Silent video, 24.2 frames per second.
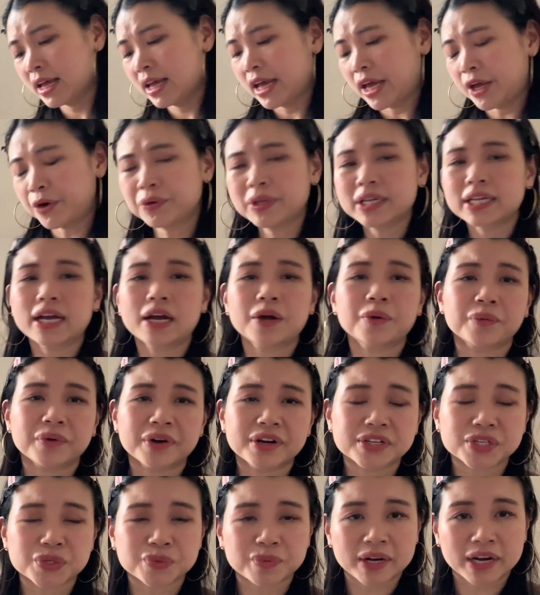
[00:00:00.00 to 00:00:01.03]
It only got
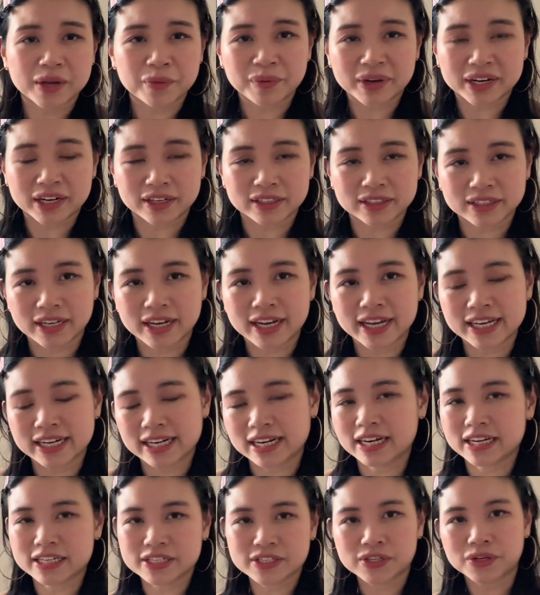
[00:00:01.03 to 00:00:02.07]
worse when I went online
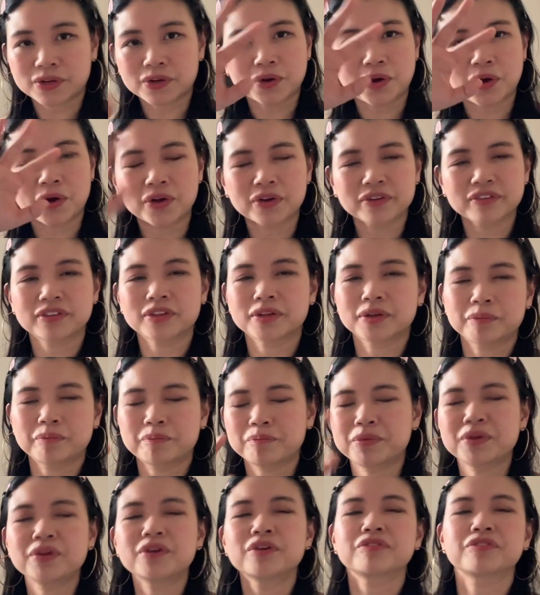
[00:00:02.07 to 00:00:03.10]
and I saw all the
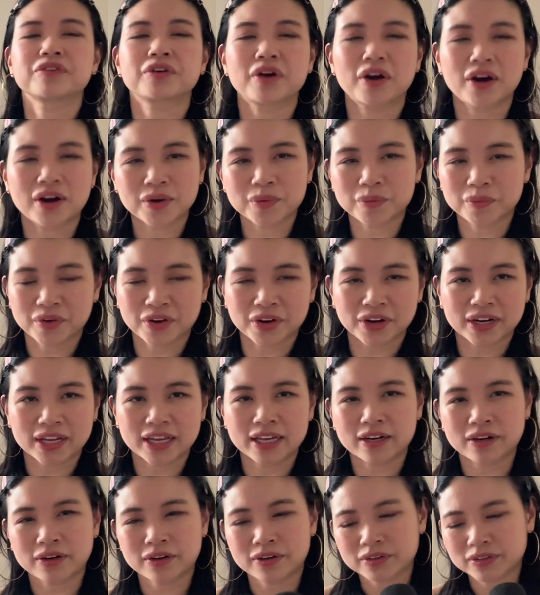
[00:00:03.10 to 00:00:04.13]
beautiful artwork
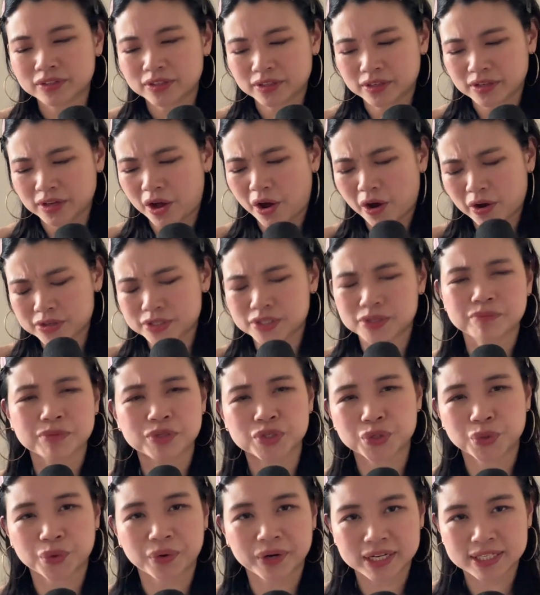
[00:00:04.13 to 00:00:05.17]
and all the awesome
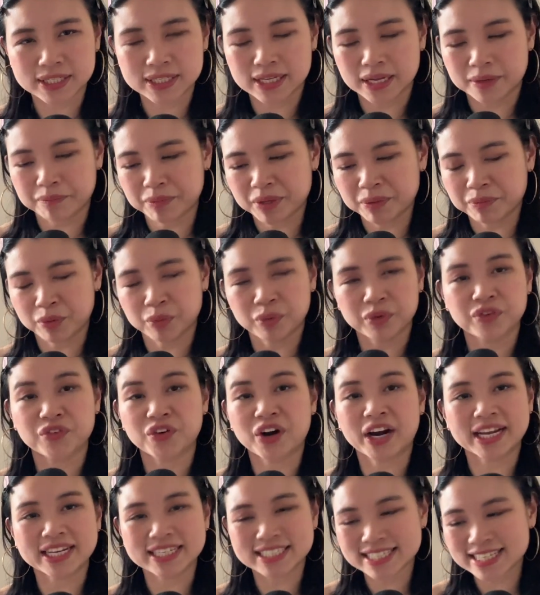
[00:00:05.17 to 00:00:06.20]
stories that people would
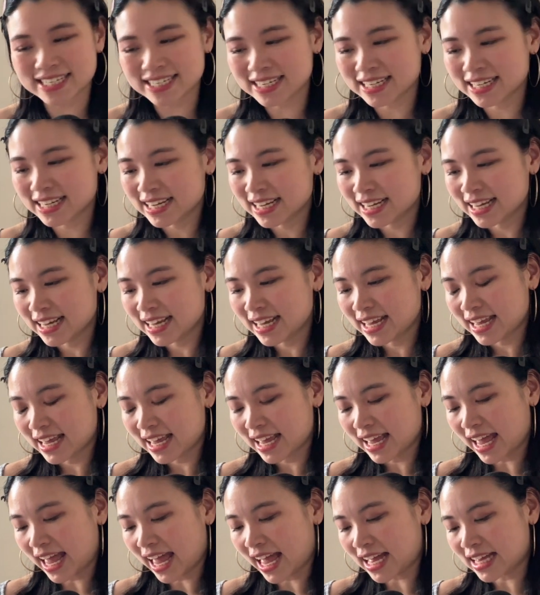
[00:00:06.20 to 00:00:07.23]
write.
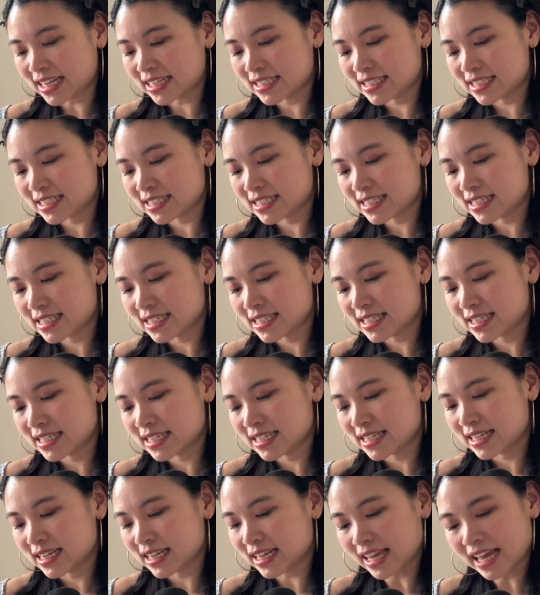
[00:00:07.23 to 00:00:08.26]
And
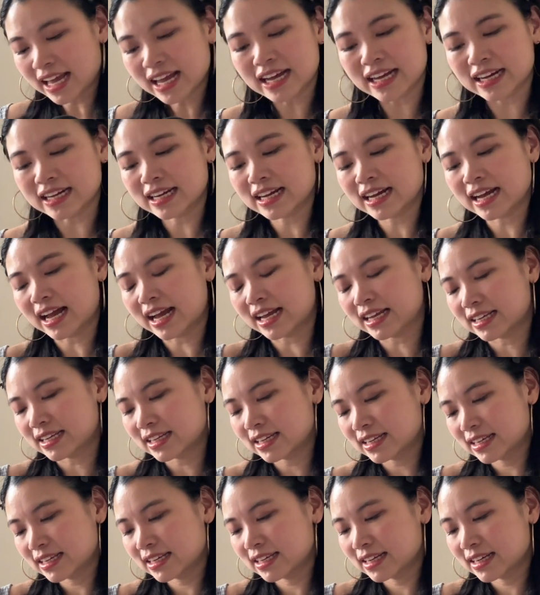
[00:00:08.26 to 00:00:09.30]
yeah, I
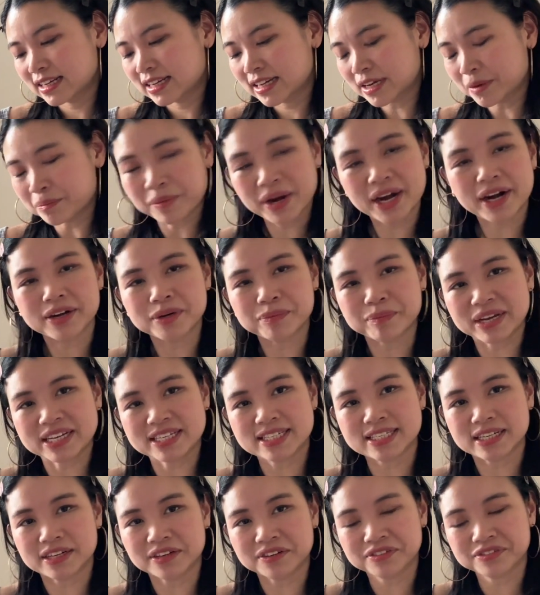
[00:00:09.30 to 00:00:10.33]
compared
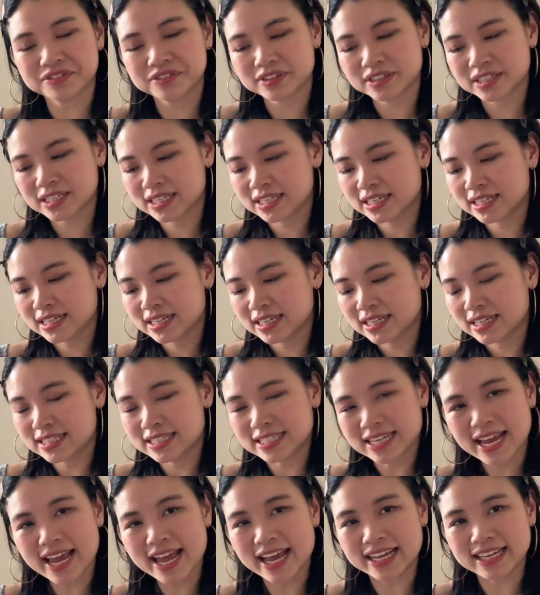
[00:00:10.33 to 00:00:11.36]
myself.
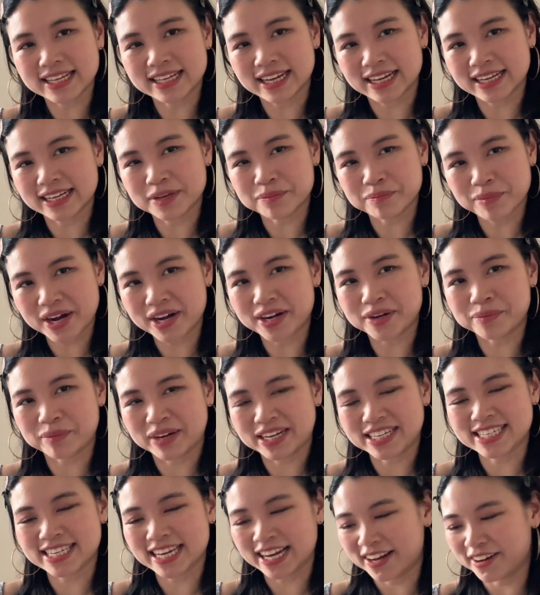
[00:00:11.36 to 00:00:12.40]
Dang, I compared
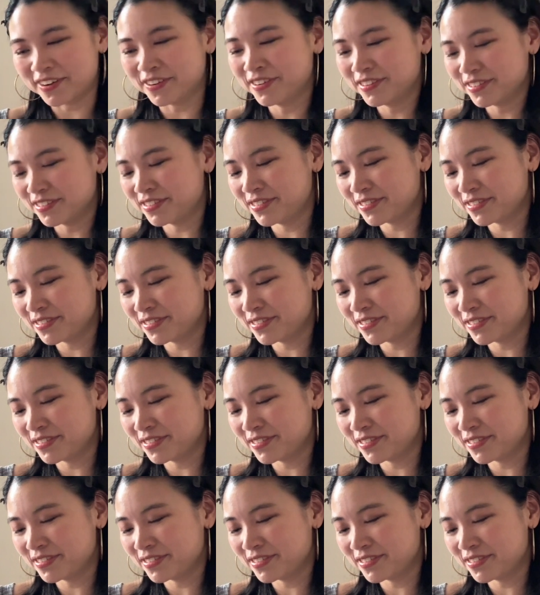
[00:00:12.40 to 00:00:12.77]
myself.